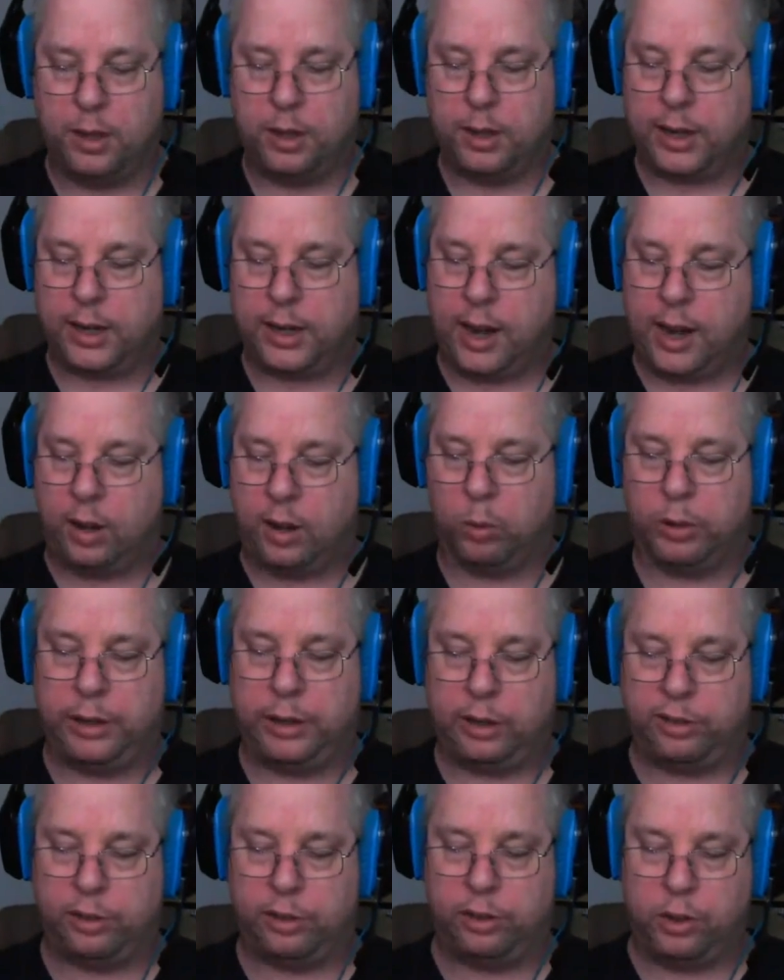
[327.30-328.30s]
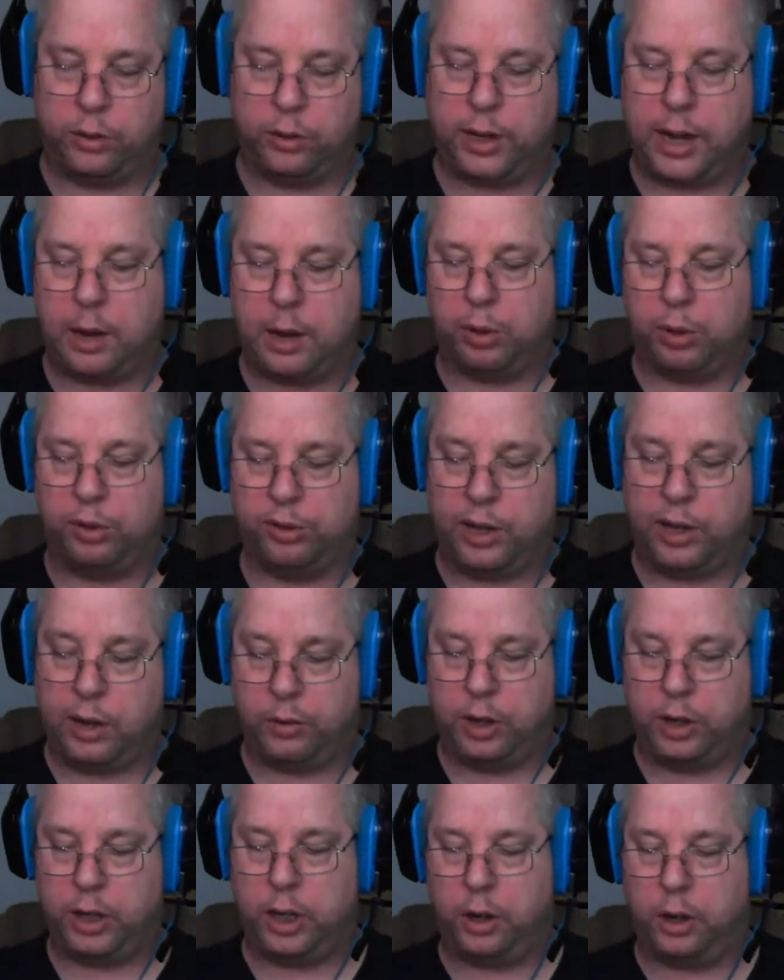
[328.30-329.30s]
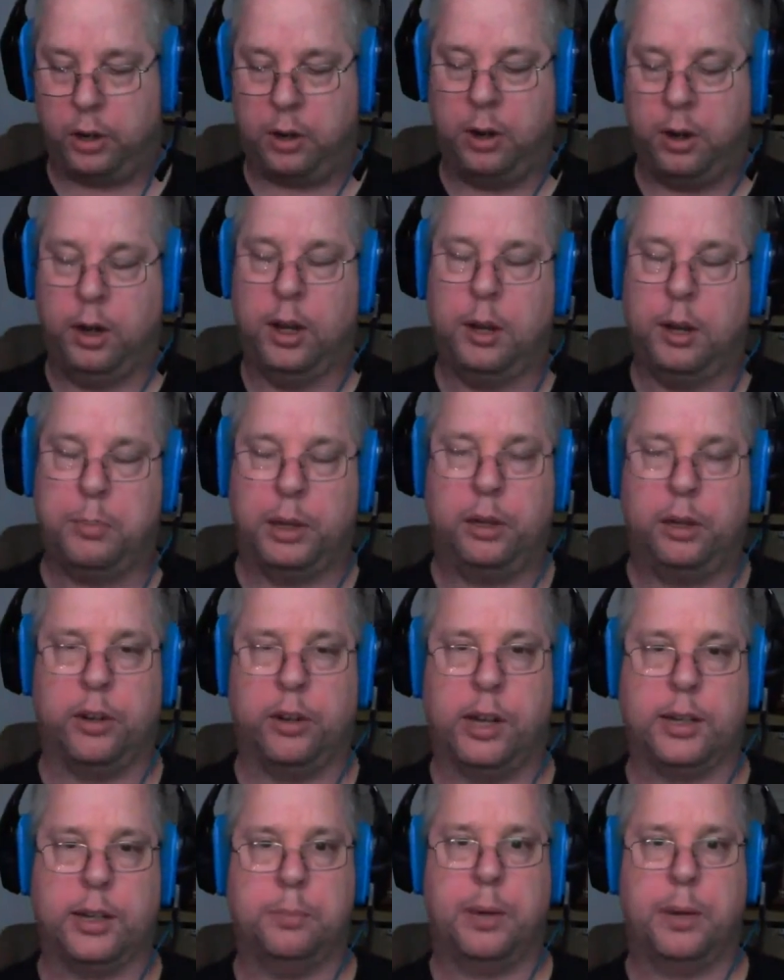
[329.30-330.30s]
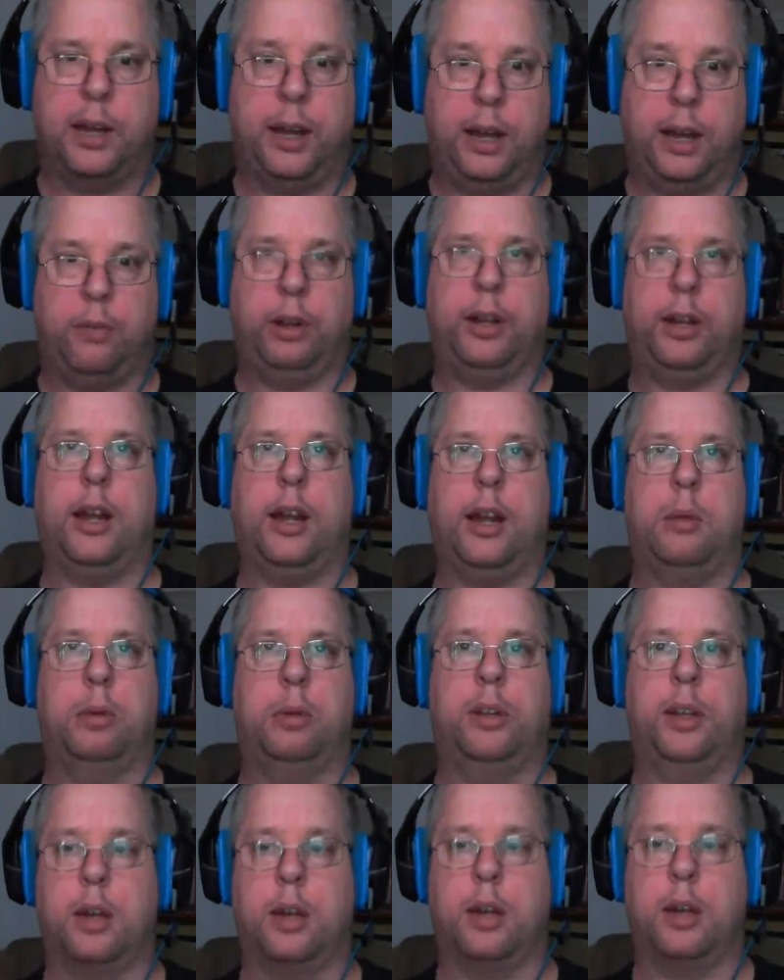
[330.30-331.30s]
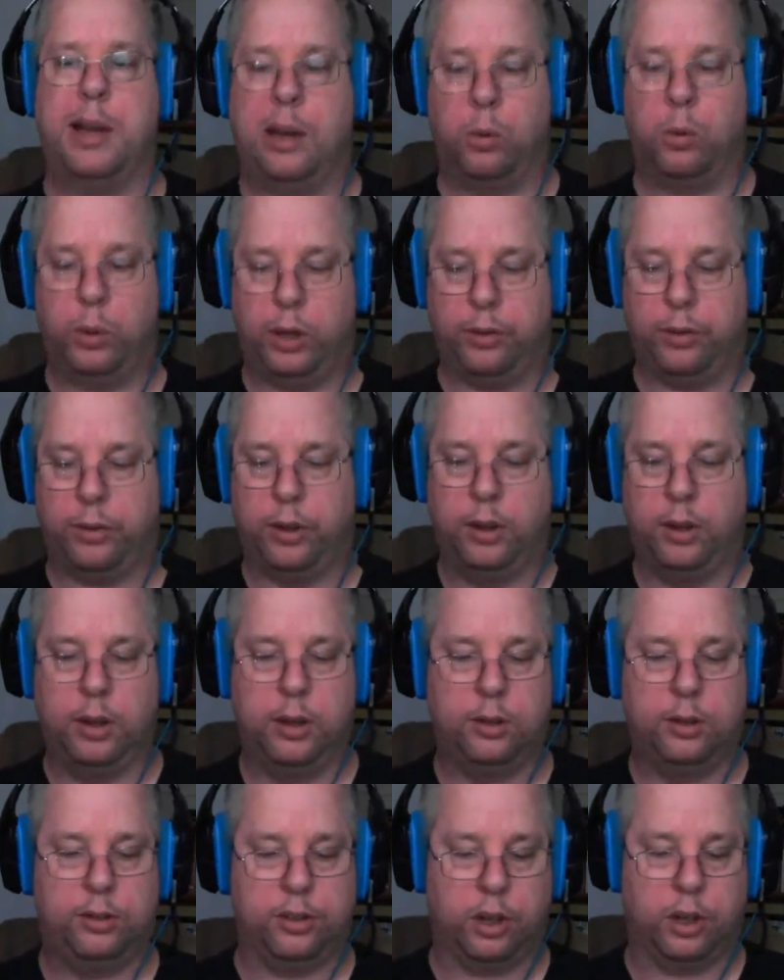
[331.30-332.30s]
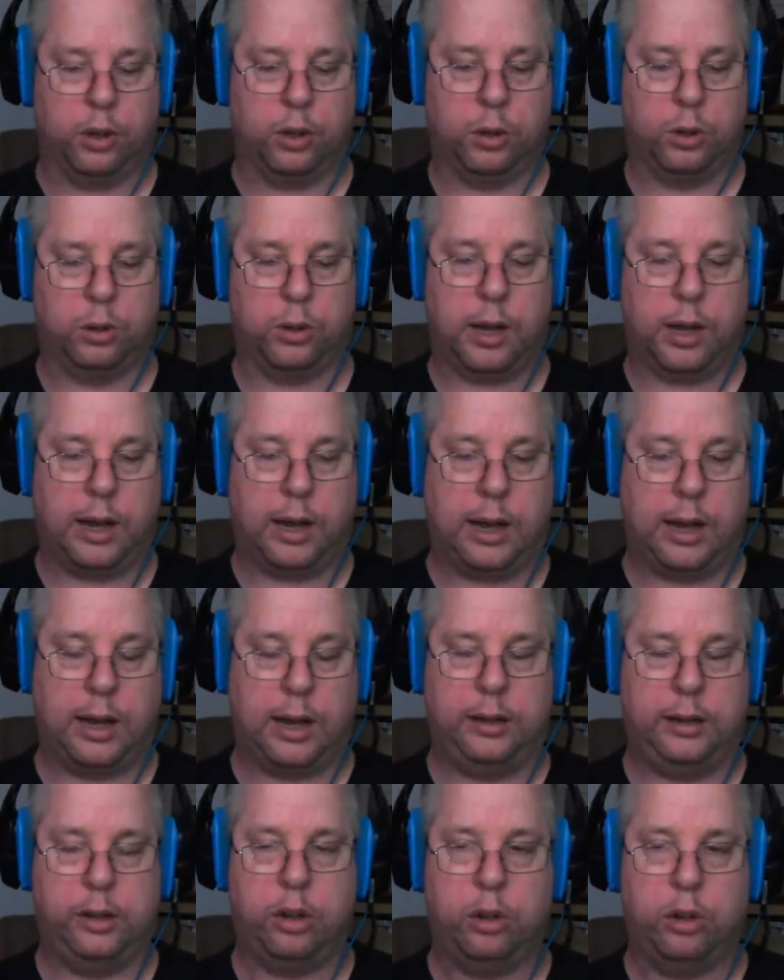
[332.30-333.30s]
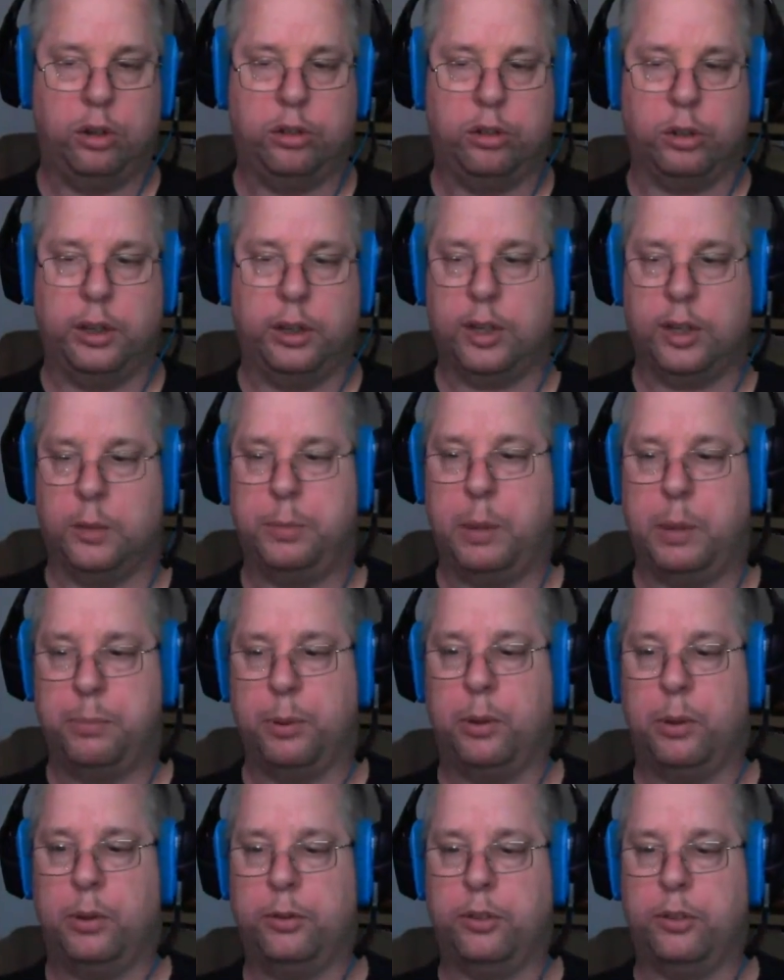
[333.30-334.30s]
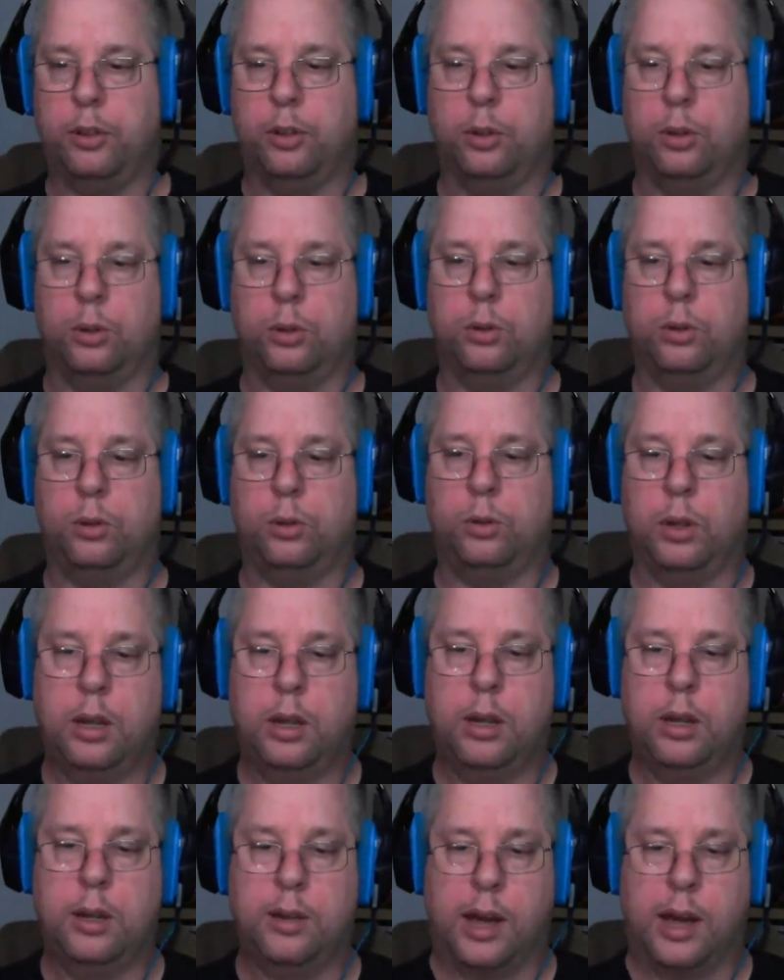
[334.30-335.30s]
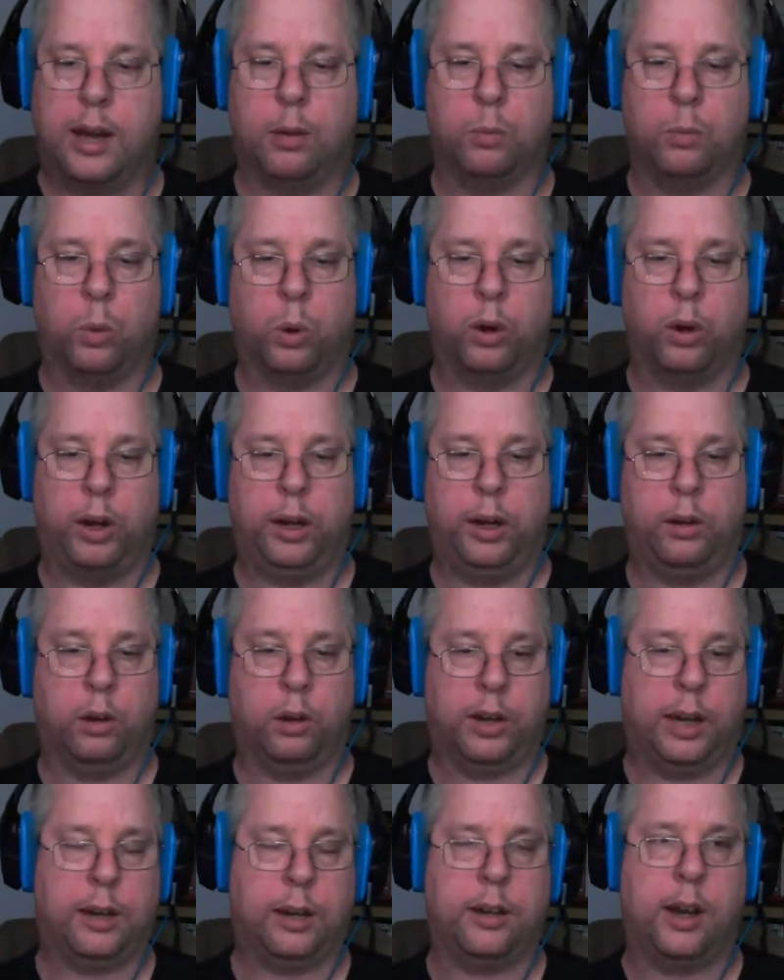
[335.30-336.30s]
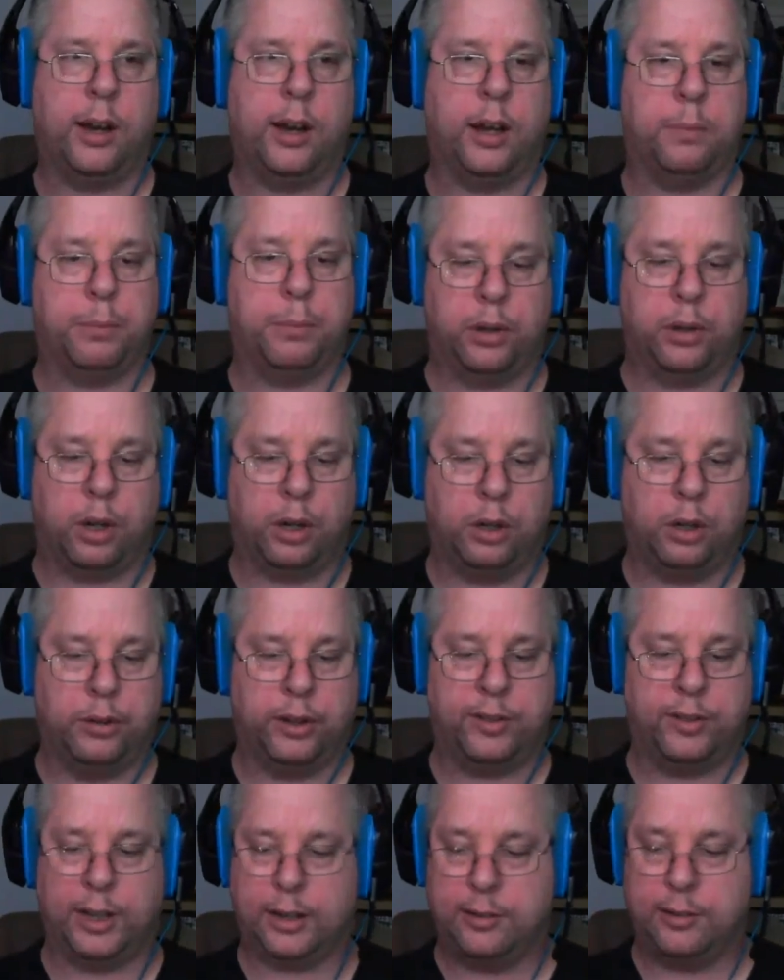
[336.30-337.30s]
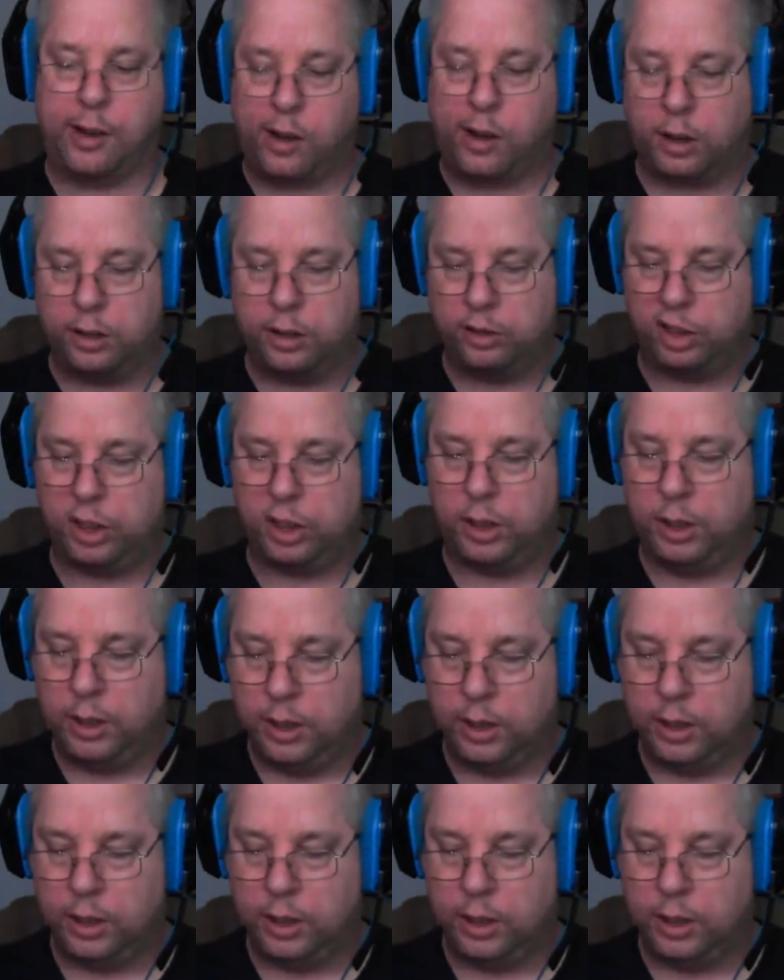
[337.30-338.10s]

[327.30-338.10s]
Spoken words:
Canon releases new cameras every year, but you're not going to buy every camera they come out with. So I usually tell people to not worry or get caught up in all the technology.